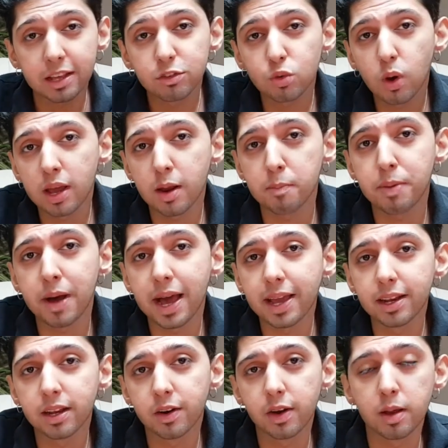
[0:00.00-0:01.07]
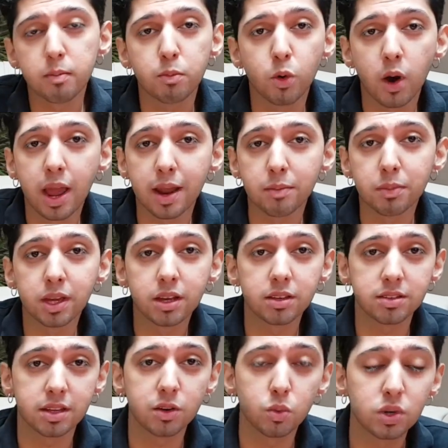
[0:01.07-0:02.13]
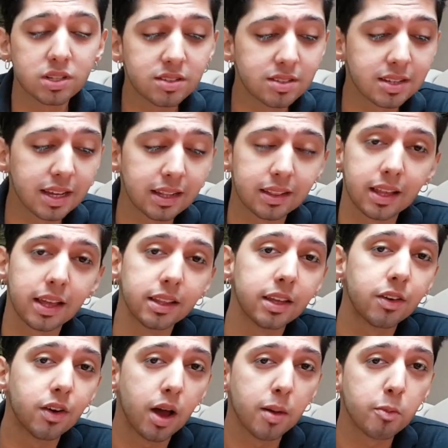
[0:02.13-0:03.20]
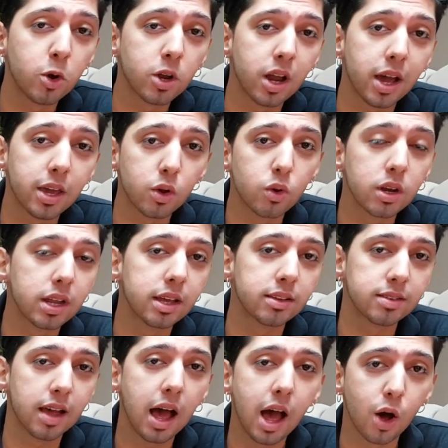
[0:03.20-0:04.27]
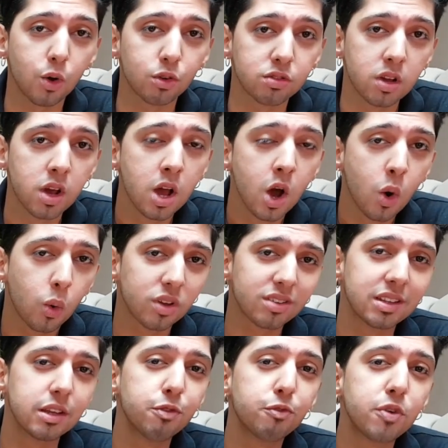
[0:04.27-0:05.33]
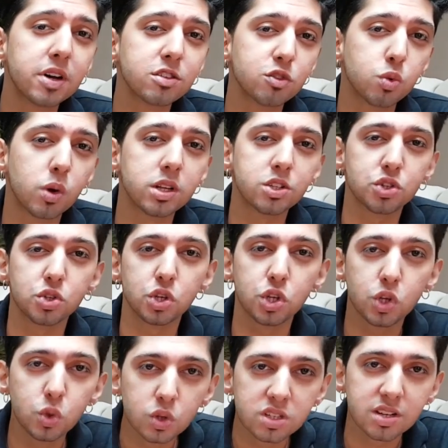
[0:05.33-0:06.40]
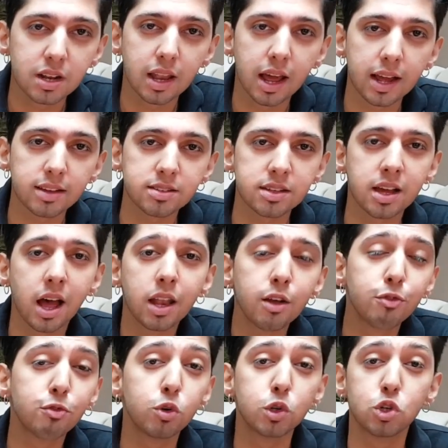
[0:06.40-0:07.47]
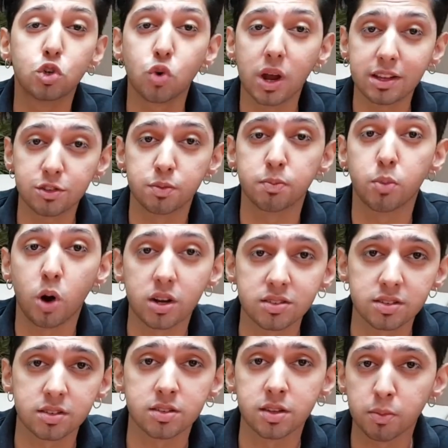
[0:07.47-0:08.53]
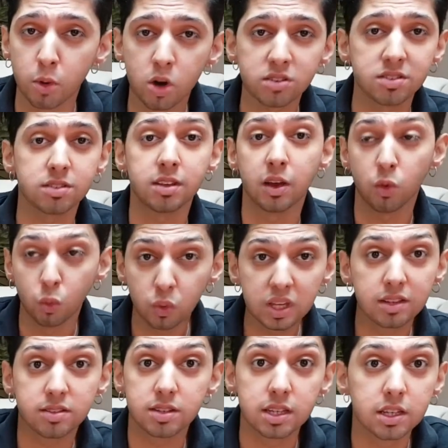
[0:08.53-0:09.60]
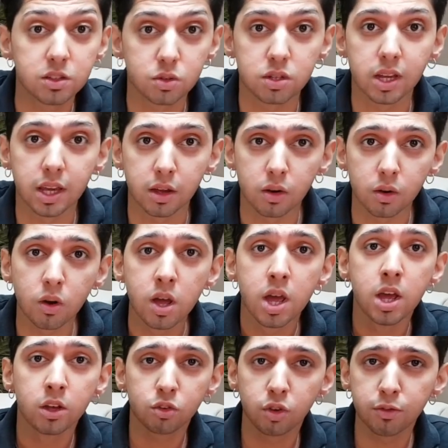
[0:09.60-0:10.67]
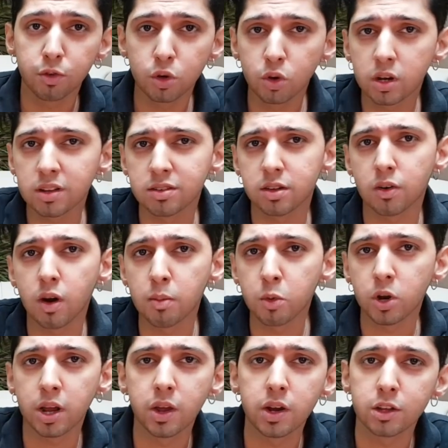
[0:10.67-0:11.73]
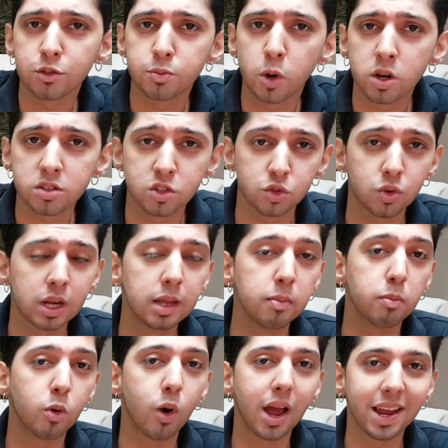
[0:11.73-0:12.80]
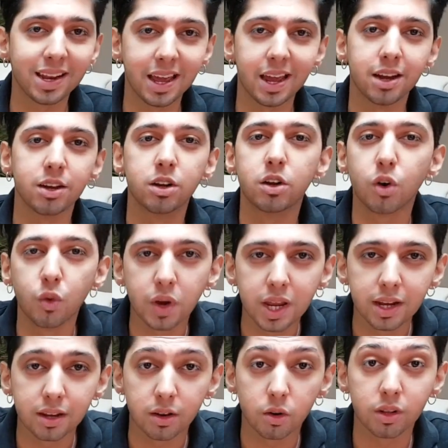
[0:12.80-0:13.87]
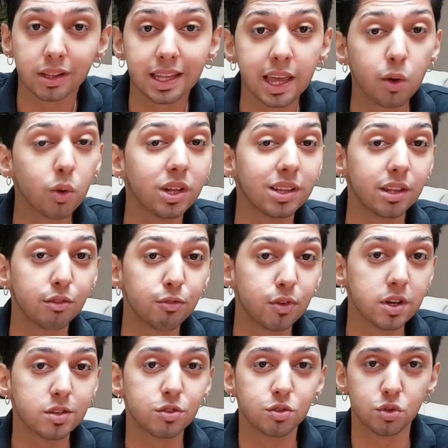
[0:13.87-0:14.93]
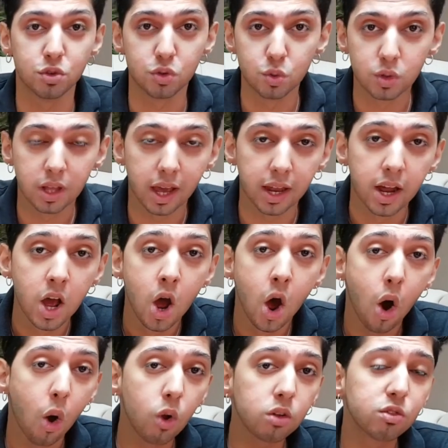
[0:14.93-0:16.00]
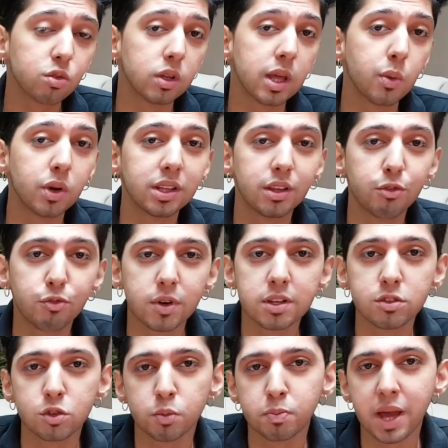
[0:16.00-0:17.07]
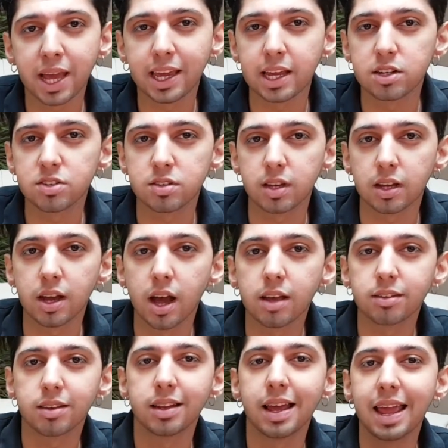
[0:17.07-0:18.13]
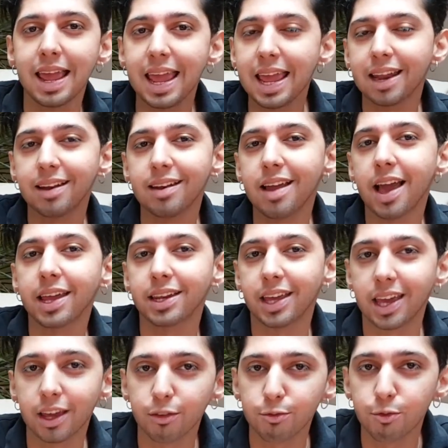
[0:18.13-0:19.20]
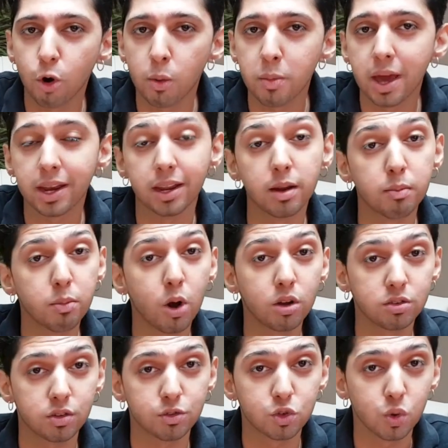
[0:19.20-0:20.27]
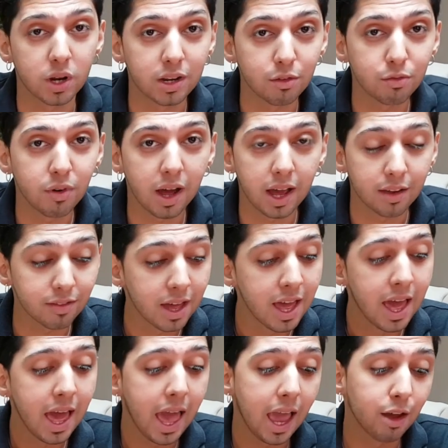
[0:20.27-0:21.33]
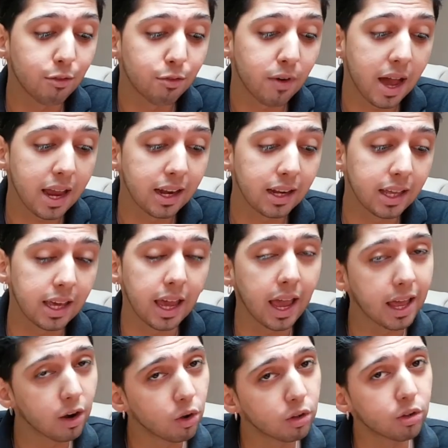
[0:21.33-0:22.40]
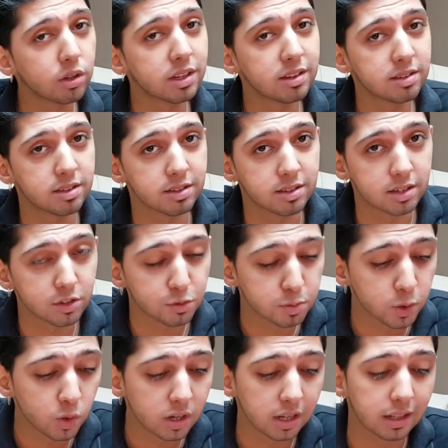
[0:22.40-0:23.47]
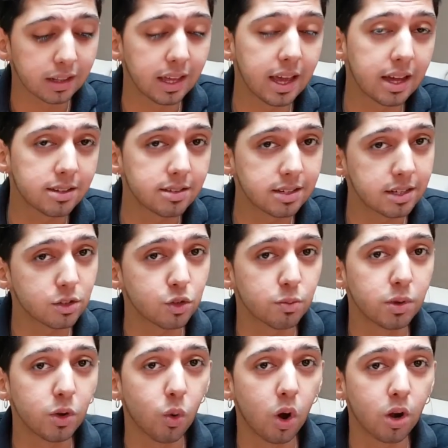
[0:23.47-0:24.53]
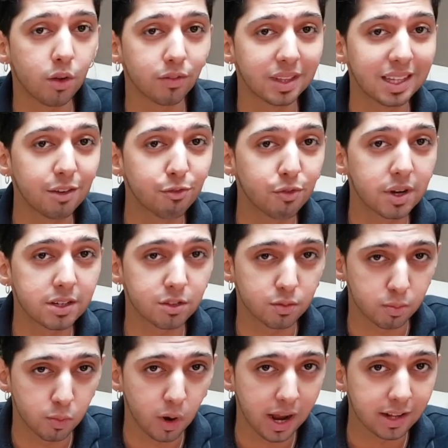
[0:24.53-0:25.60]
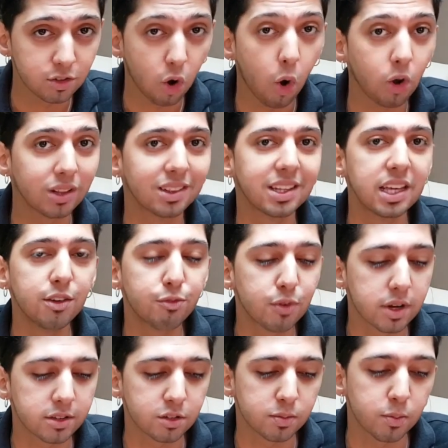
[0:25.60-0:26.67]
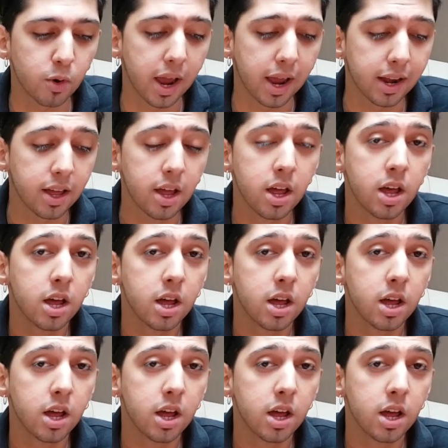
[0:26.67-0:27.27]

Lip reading: it's quite a pioneering brand because it was said that the Ramon Allones house was the first one to utilize colorful dress boxes, the boxes that we see today, you know. So if you notice, the Ramon Allones box is really bright and green, you know. They were the first to do that. Also, they were the first to package cigars in the 898 format in a box of 25. And finally, and although this is disputed, they are said to be one of the first brands, or the first brand,